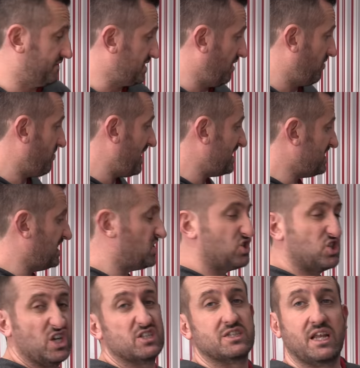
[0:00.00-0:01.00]
So this is
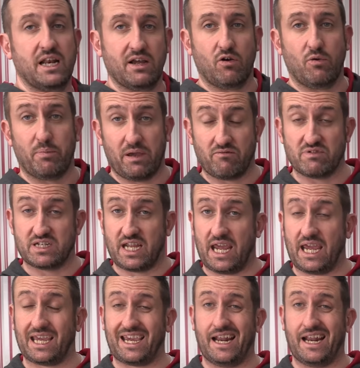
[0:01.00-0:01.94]
just a little bit ridiculous.